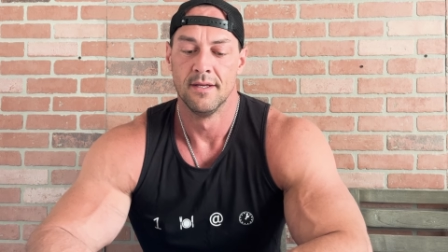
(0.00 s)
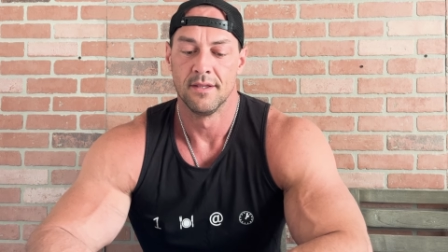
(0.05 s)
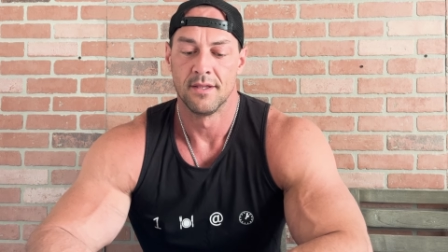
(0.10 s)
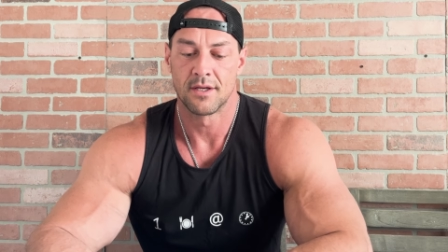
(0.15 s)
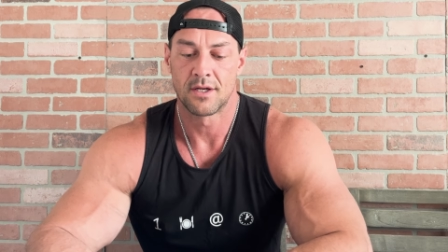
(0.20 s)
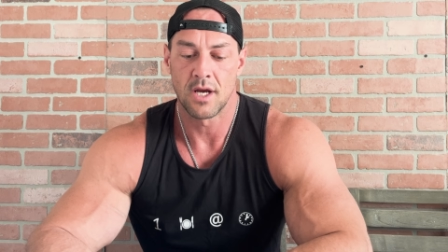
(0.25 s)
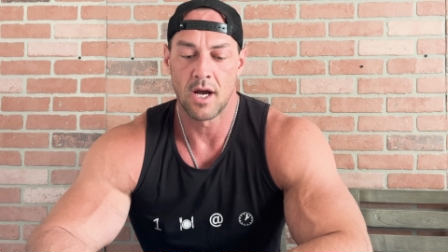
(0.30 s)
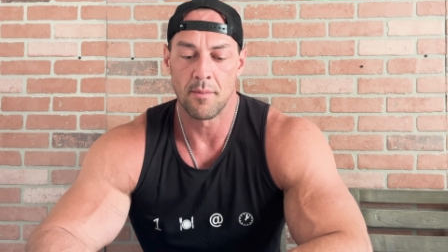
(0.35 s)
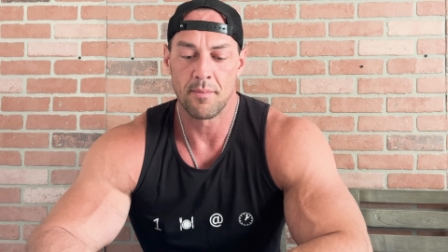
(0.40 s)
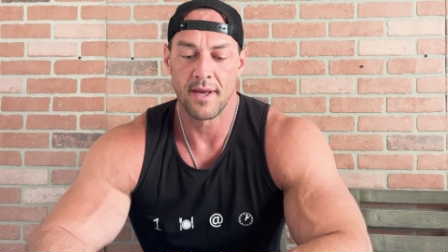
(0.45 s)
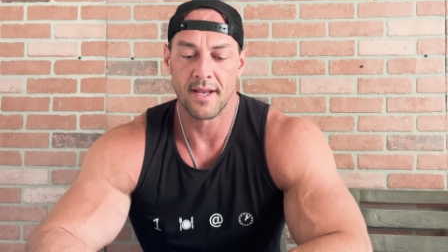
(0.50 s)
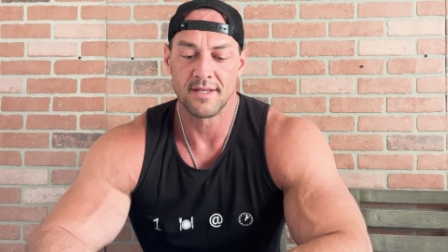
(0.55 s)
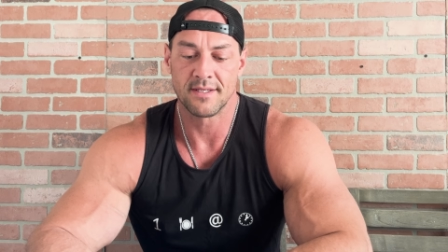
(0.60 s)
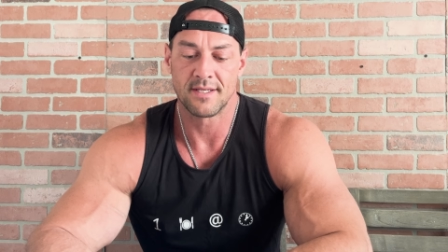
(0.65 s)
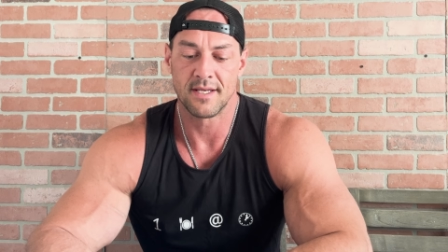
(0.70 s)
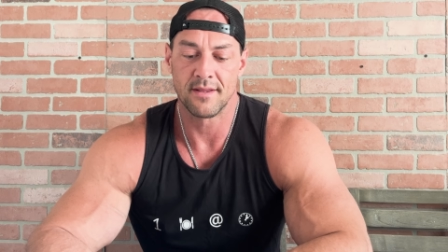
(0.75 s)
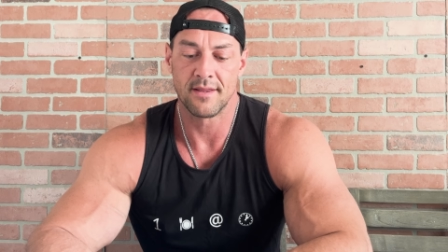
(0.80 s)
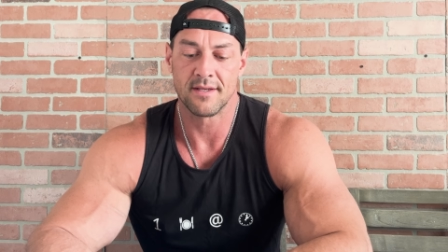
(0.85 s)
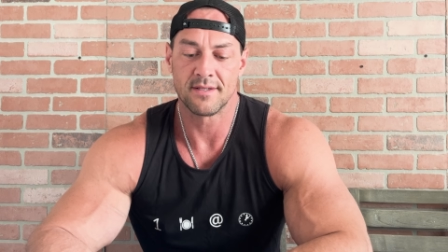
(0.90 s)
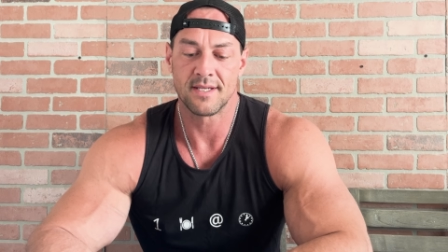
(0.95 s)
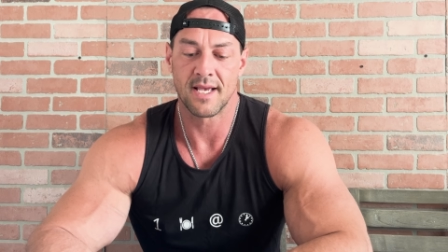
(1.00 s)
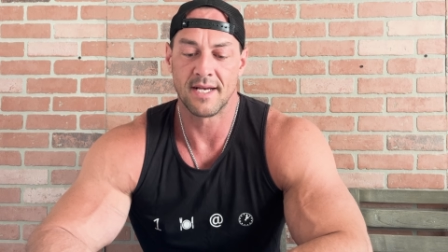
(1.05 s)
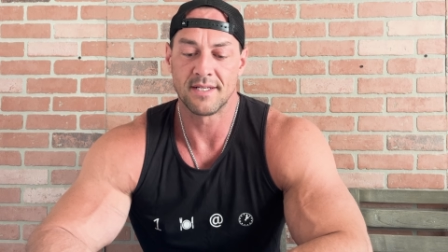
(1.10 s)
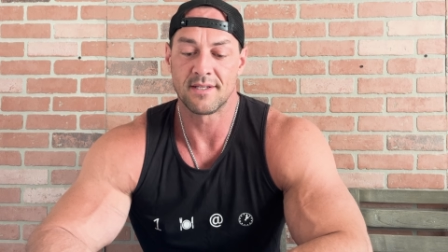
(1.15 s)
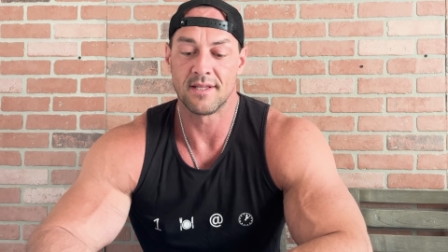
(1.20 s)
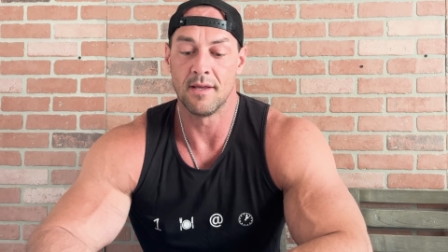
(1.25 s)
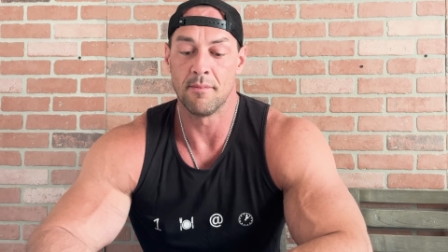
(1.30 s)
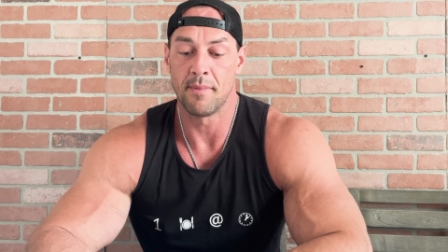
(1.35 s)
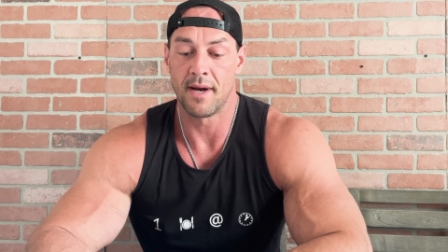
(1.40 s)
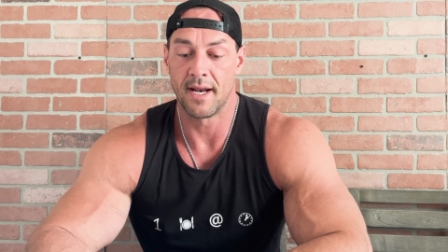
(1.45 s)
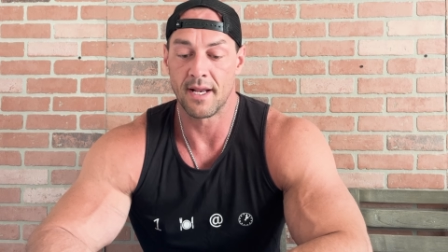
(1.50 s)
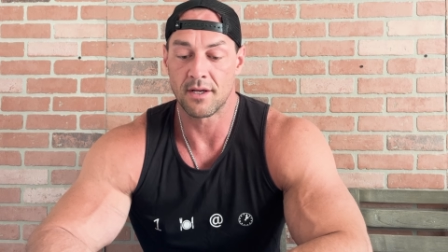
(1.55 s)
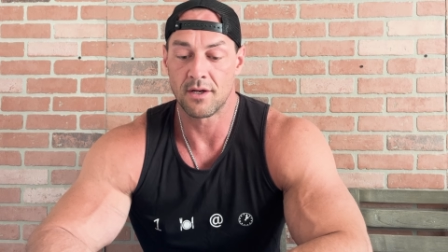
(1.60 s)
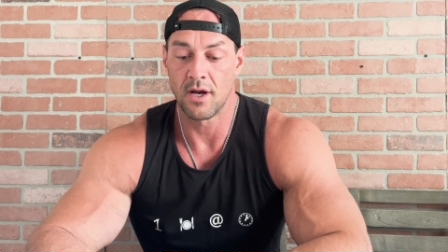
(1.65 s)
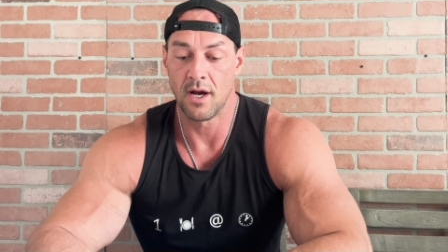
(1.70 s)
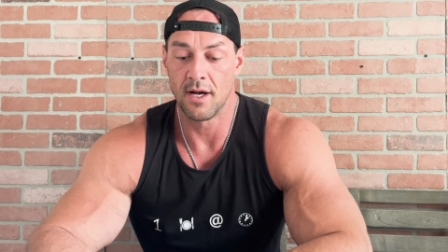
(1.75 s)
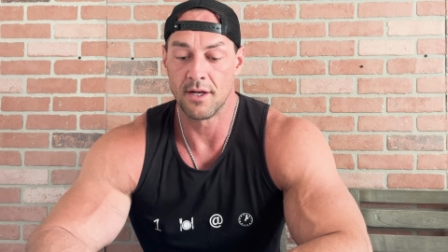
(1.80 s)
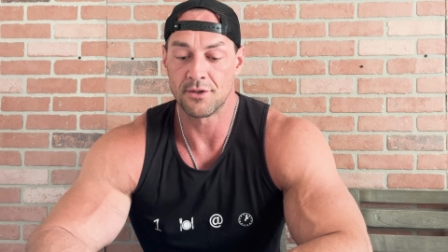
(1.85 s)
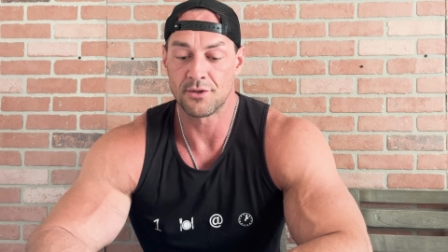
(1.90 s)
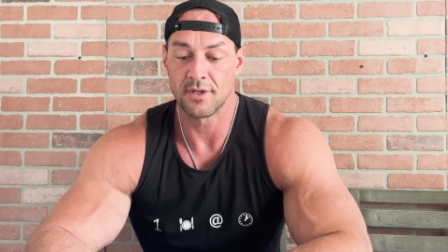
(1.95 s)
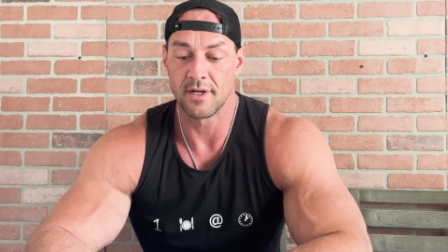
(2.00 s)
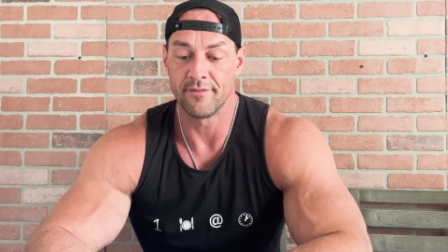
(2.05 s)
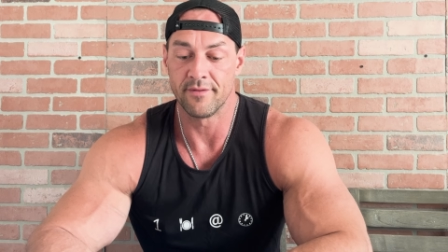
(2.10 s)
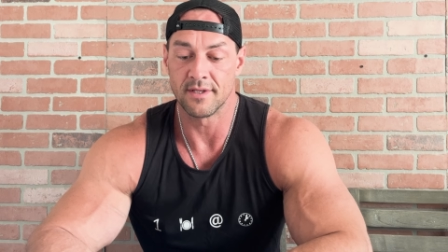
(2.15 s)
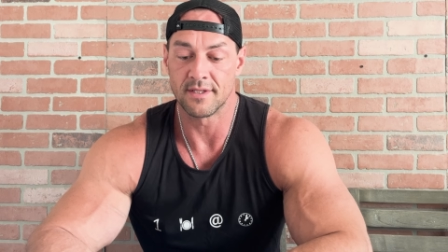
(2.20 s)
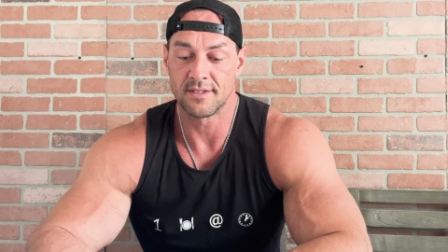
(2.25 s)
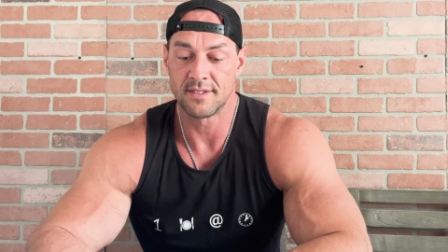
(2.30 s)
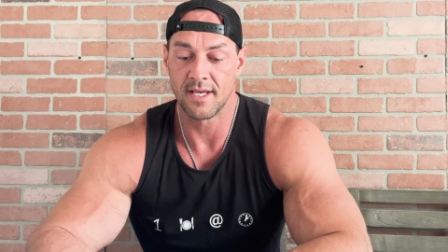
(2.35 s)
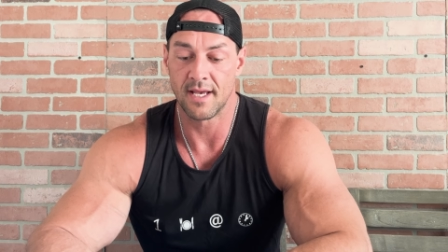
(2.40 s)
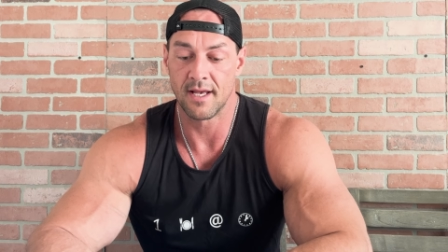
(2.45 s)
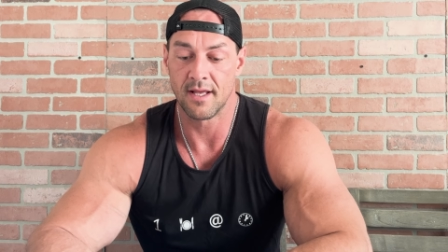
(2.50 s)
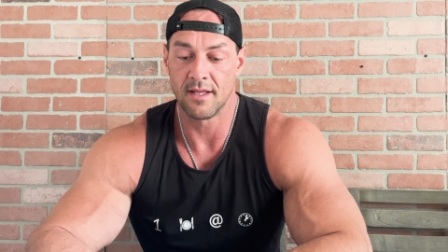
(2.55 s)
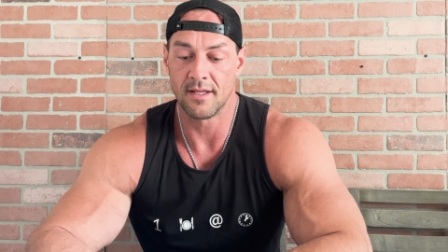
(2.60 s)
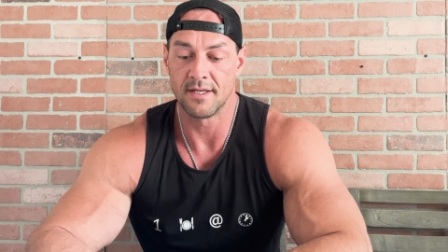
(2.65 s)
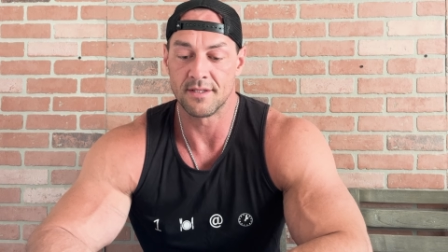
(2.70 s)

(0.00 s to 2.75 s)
The compound is synthesized in the mitochondria of the cell,